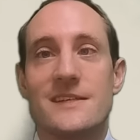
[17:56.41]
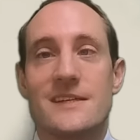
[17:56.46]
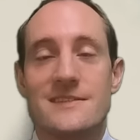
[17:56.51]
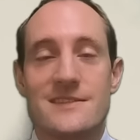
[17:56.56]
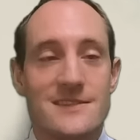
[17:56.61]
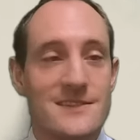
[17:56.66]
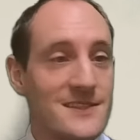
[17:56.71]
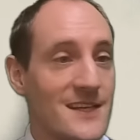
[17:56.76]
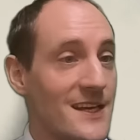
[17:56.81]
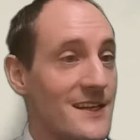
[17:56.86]
As
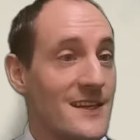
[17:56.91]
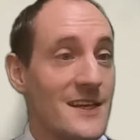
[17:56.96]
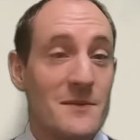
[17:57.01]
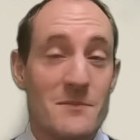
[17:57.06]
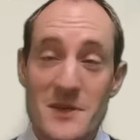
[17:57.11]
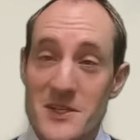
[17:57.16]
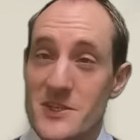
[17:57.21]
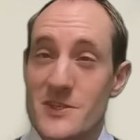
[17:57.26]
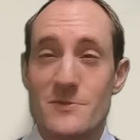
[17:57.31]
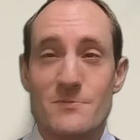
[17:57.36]
I say, the
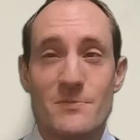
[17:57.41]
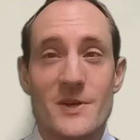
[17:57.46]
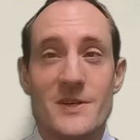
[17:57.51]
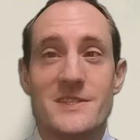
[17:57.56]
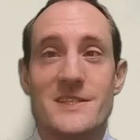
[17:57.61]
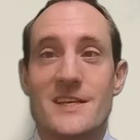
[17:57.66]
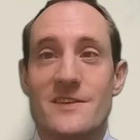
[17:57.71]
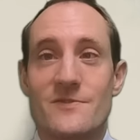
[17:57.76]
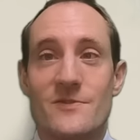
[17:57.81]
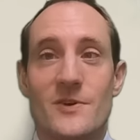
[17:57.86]
admissions
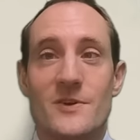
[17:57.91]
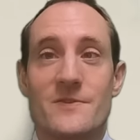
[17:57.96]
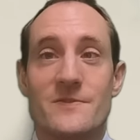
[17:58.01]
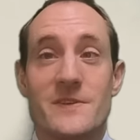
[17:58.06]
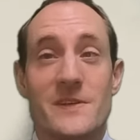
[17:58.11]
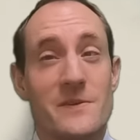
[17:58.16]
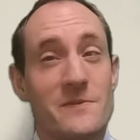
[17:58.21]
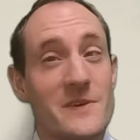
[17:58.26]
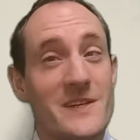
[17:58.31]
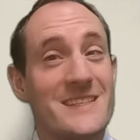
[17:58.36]
process for
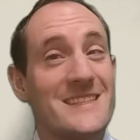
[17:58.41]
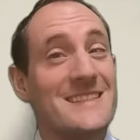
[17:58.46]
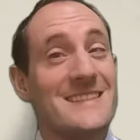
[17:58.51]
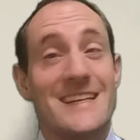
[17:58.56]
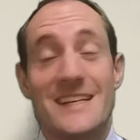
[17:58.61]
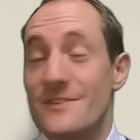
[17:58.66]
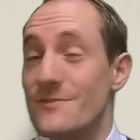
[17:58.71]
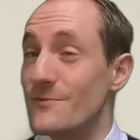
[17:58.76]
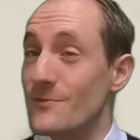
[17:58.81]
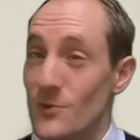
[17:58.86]
Oxford University
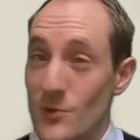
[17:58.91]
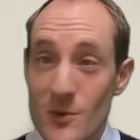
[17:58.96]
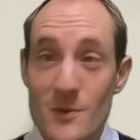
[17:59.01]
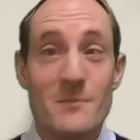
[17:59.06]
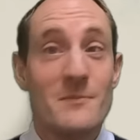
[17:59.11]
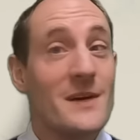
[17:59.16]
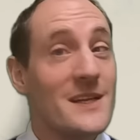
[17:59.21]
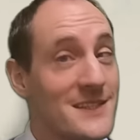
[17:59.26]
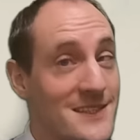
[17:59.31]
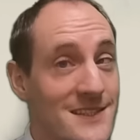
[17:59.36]
takes 4
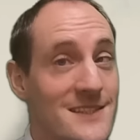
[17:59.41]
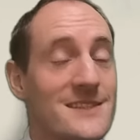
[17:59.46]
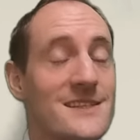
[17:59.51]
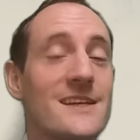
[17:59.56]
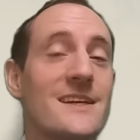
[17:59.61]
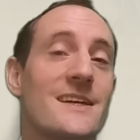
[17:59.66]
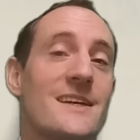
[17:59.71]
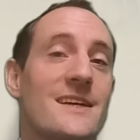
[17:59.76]
months